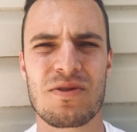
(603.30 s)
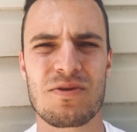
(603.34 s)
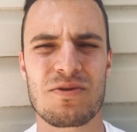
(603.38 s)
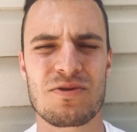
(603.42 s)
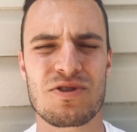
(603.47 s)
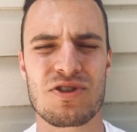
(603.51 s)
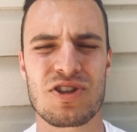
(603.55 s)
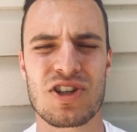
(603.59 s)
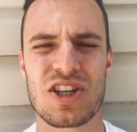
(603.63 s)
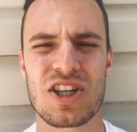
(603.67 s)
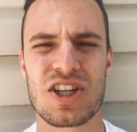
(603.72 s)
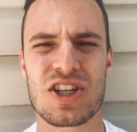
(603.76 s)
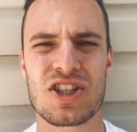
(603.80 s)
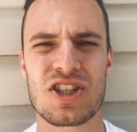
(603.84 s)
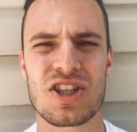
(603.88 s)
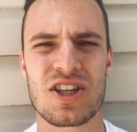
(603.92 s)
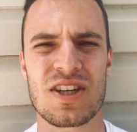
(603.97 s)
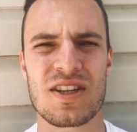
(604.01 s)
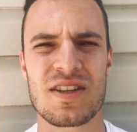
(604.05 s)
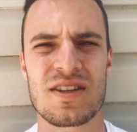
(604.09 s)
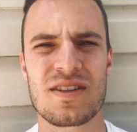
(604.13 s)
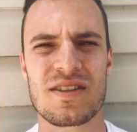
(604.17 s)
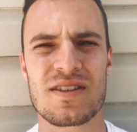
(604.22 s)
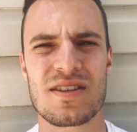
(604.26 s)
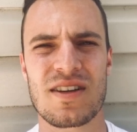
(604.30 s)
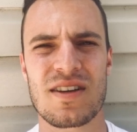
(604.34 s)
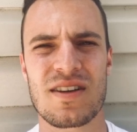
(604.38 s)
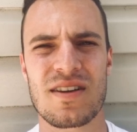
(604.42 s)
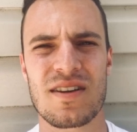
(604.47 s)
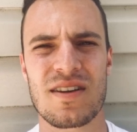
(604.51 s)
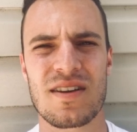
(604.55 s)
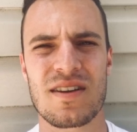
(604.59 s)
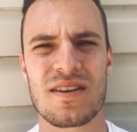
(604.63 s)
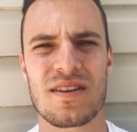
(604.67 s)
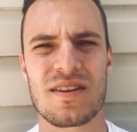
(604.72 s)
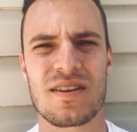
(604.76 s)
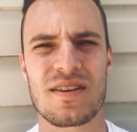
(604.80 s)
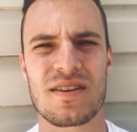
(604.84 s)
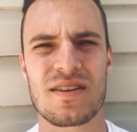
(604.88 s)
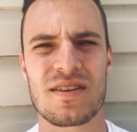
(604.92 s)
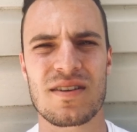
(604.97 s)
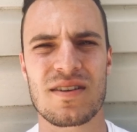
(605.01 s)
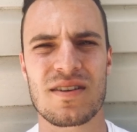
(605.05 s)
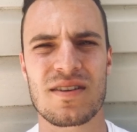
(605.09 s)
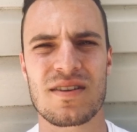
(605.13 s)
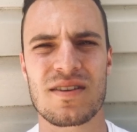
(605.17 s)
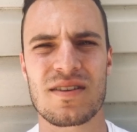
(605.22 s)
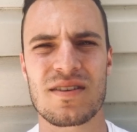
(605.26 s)
through traditions and
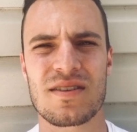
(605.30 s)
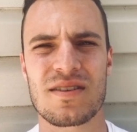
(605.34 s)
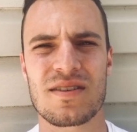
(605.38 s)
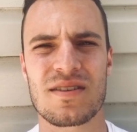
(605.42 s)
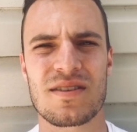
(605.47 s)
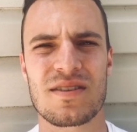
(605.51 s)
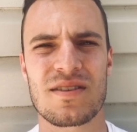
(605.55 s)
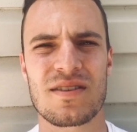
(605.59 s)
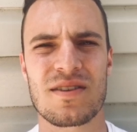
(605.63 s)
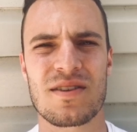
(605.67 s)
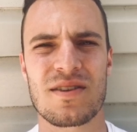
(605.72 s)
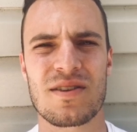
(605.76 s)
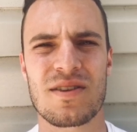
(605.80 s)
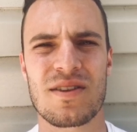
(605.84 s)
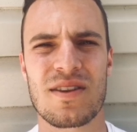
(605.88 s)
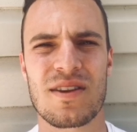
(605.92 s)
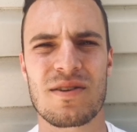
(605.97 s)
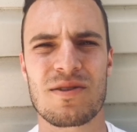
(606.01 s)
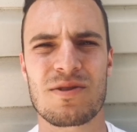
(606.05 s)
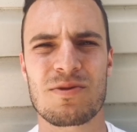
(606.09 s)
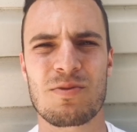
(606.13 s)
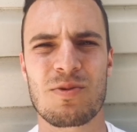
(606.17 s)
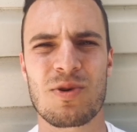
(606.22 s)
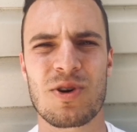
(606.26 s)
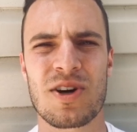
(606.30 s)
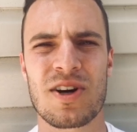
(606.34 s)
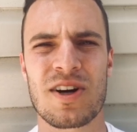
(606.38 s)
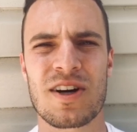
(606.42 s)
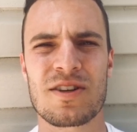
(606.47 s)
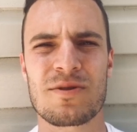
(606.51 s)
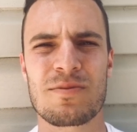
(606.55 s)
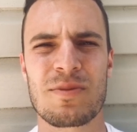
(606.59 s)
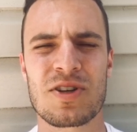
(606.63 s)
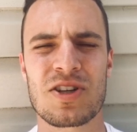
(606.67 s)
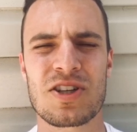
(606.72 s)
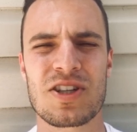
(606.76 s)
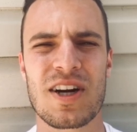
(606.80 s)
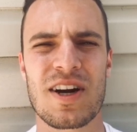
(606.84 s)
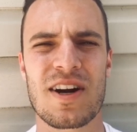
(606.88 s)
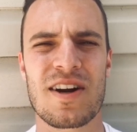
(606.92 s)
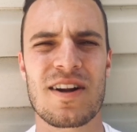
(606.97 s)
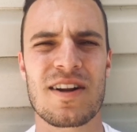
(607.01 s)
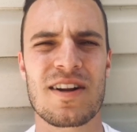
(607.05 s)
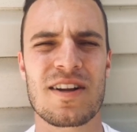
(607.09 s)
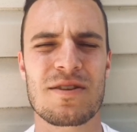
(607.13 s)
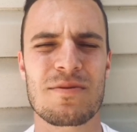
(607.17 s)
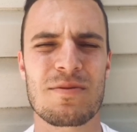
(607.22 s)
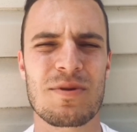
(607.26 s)
this word has been shared
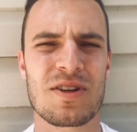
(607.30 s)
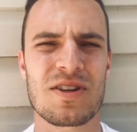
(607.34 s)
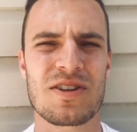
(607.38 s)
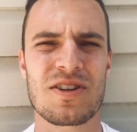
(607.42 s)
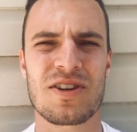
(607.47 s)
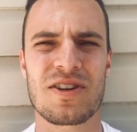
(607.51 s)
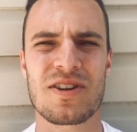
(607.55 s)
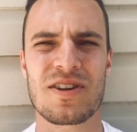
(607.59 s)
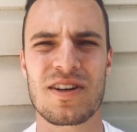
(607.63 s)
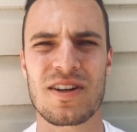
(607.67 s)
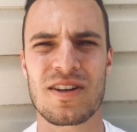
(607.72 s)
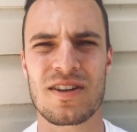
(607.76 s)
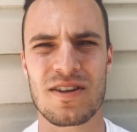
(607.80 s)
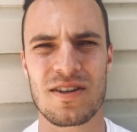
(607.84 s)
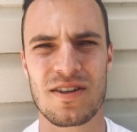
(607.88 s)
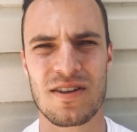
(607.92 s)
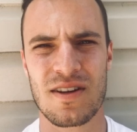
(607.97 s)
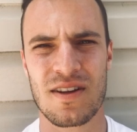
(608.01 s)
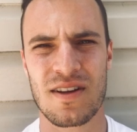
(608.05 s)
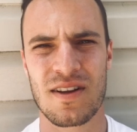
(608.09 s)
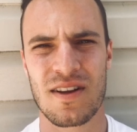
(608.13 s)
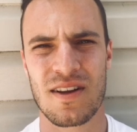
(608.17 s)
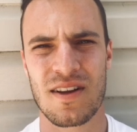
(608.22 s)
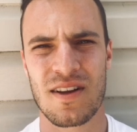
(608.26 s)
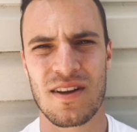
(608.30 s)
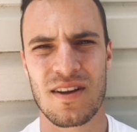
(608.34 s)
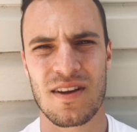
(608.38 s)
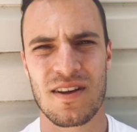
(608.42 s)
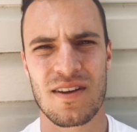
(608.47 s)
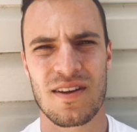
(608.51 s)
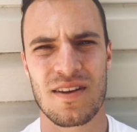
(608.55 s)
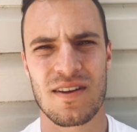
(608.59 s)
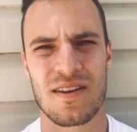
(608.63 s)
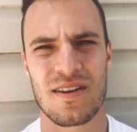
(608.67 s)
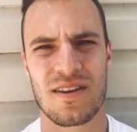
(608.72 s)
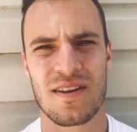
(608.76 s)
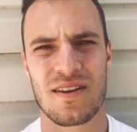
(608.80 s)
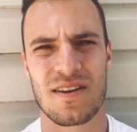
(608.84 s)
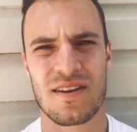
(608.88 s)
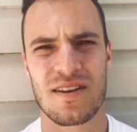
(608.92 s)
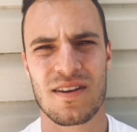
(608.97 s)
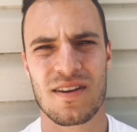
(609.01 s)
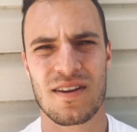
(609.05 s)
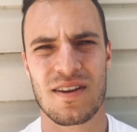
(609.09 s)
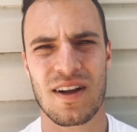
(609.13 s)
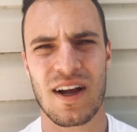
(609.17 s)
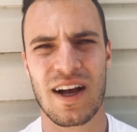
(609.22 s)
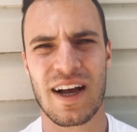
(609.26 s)
and it's been turned into
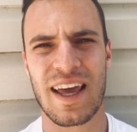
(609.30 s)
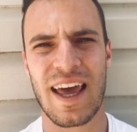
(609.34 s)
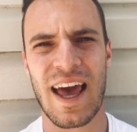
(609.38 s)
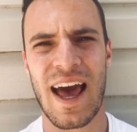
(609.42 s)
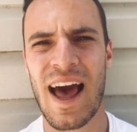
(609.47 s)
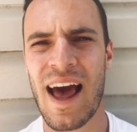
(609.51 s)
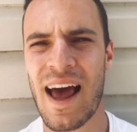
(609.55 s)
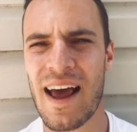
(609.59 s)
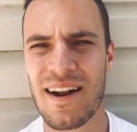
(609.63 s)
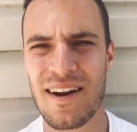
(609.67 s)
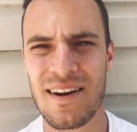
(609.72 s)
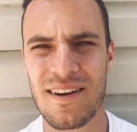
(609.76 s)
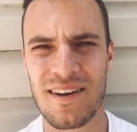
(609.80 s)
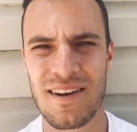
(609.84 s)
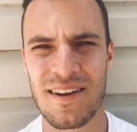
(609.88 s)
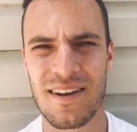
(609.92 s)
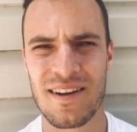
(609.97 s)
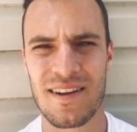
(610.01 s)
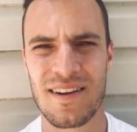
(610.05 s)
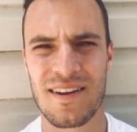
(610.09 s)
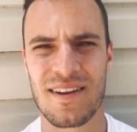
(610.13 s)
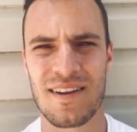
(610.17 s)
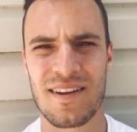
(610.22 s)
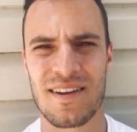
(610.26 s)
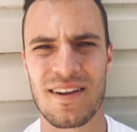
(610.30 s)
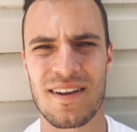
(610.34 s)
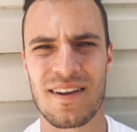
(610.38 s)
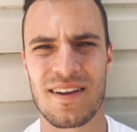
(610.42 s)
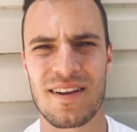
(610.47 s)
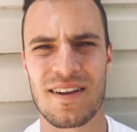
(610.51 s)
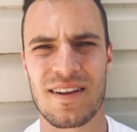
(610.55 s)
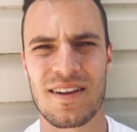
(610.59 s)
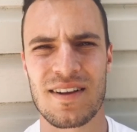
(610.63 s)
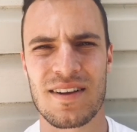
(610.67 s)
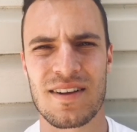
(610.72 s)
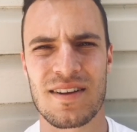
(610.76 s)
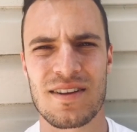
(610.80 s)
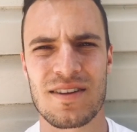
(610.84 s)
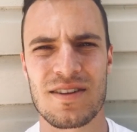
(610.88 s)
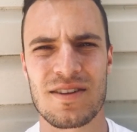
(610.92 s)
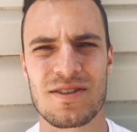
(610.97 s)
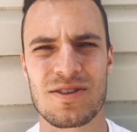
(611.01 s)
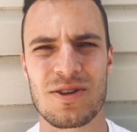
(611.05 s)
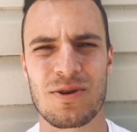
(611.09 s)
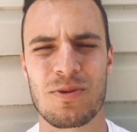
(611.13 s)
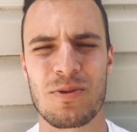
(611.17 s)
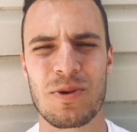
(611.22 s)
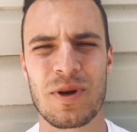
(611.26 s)
a cat.
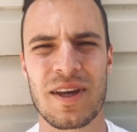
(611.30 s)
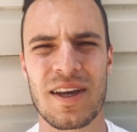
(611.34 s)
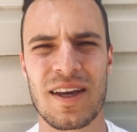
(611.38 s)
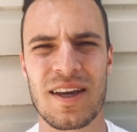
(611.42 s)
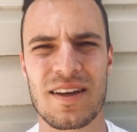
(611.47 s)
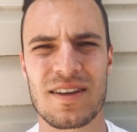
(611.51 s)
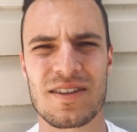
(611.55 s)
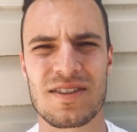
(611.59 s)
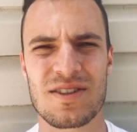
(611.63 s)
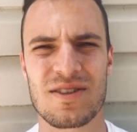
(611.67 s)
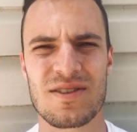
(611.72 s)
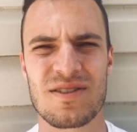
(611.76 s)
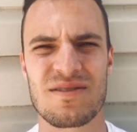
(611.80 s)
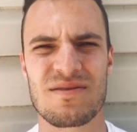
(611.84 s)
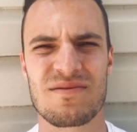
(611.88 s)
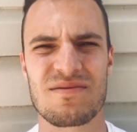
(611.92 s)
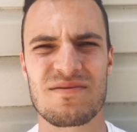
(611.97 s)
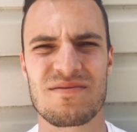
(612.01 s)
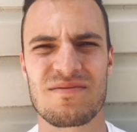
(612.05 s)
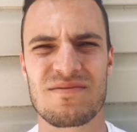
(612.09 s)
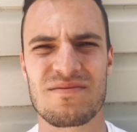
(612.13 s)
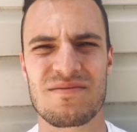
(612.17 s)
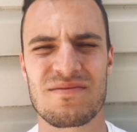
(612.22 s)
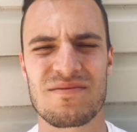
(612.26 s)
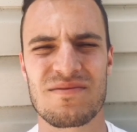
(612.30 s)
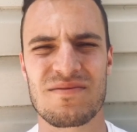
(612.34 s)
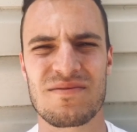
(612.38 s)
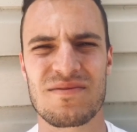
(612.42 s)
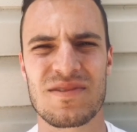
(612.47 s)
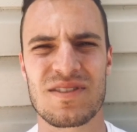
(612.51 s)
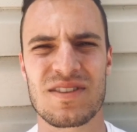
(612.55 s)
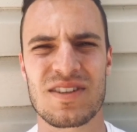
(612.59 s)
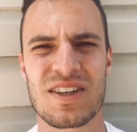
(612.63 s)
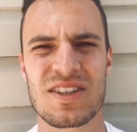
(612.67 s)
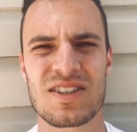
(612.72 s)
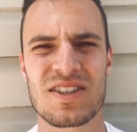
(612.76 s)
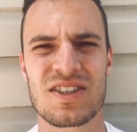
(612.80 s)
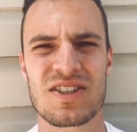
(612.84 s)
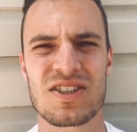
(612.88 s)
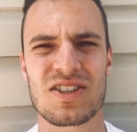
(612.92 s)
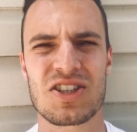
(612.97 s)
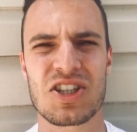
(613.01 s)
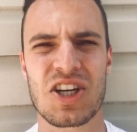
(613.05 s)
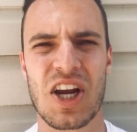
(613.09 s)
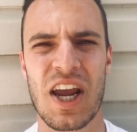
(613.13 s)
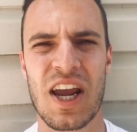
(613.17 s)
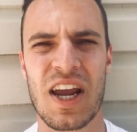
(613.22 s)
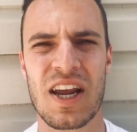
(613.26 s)
So weak, so doesn't
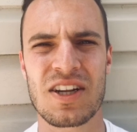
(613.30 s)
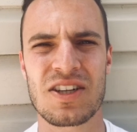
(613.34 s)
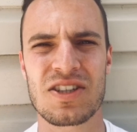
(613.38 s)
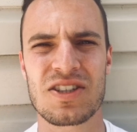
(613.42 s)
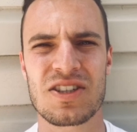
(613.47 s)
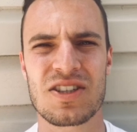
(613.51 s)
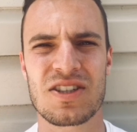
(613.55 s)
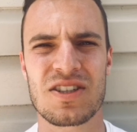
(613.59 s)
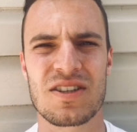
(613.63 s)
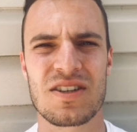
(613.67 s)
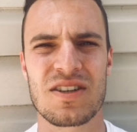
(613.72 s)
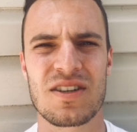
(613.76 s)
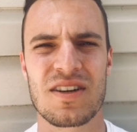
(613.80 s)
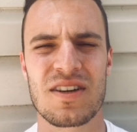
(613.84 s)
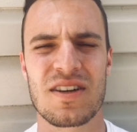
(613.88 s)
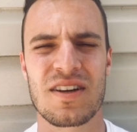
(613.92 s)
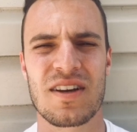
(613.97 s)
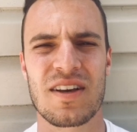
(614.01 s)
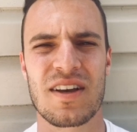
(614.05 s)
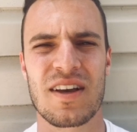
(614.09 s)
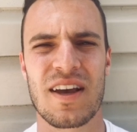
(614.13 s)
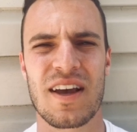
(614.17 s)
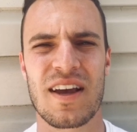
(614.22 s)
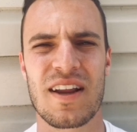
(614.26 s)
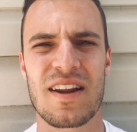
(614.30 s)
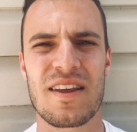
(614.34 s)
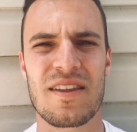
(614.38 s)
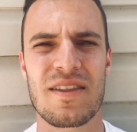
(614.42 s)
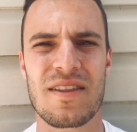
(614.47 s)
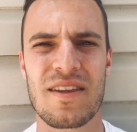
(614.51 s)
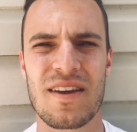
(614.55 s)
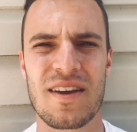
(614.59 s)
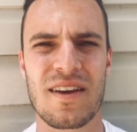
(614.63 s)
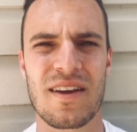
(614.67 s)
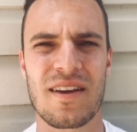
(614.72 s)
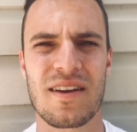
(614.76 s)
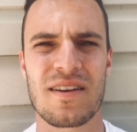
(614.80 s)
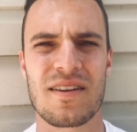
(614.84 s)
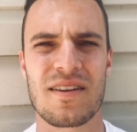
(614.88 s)
change anything.